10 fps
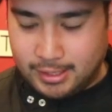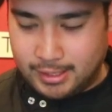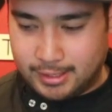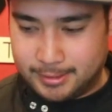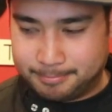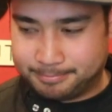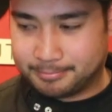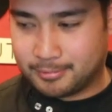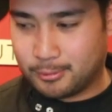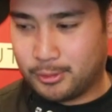um,
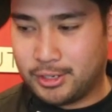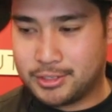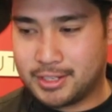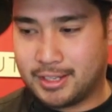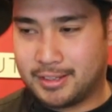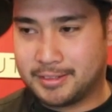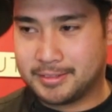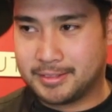what do you say,